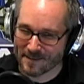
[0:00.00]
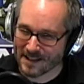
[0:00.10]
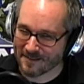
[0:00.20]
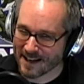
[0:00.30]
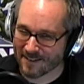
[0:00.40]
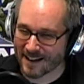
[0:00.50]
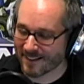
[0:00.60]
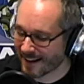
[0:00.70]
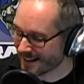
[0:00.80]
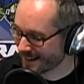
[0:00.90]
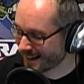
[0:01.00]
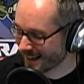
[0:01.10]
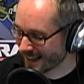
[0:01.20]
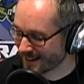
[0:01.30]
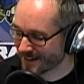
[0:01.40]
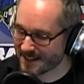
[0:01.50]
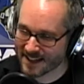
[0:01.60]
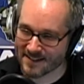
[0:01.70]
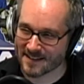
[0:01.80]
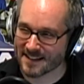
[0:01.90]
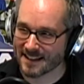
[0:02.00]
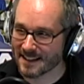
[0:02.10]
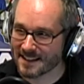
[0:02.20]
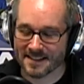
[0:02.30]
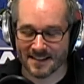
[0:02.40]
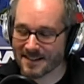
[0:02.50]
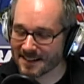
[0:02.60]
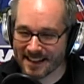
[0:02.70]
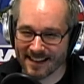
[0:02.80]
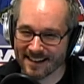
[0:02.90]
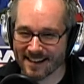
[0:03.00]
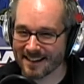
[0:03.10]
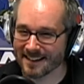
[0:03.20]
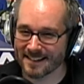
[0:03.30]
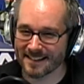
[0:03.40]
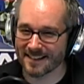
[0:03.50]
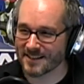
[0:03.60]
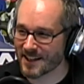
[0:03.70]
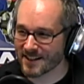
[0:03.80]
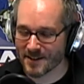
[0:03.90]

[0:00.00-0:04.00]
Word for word: me when I read that Think It Through section was like, this is totally the G.I.